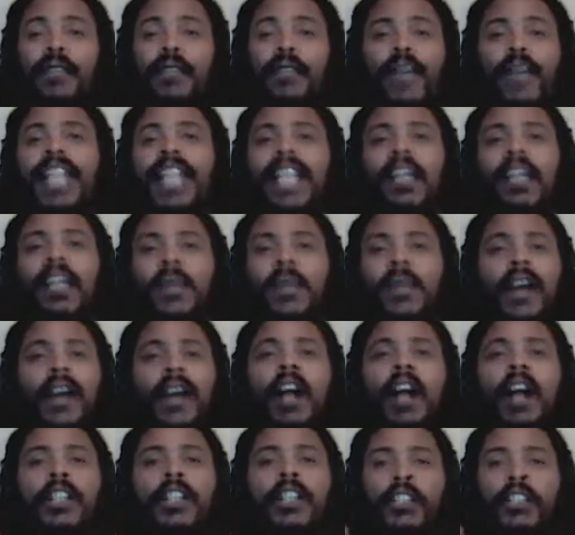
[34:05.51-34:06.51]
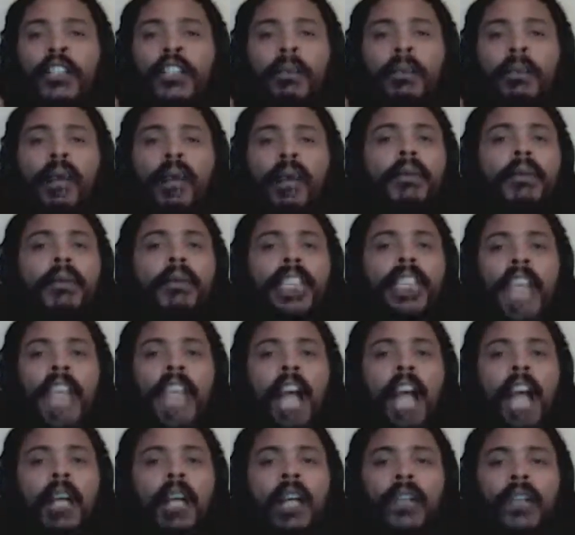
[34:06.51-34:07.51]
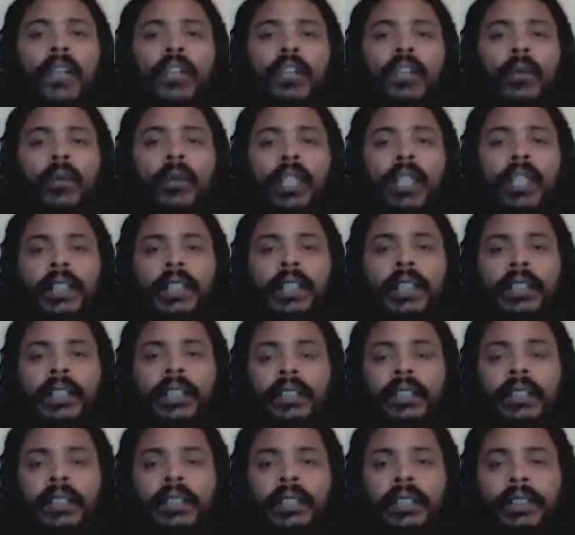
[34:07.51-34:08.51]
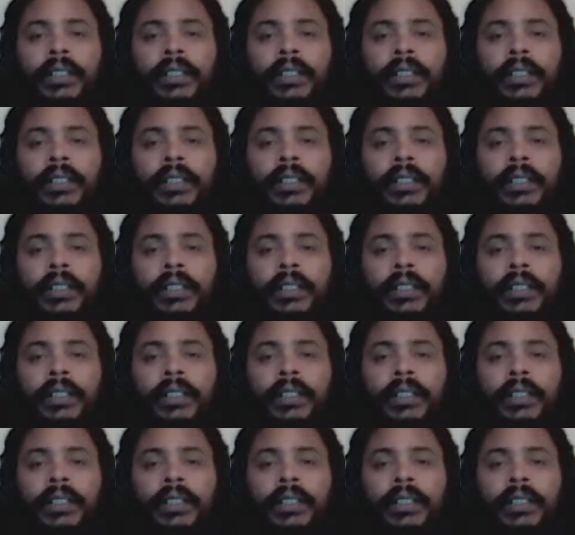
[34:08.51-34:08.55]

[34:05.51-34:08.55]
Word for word: if you're fighting with honor, you're probably not going to win.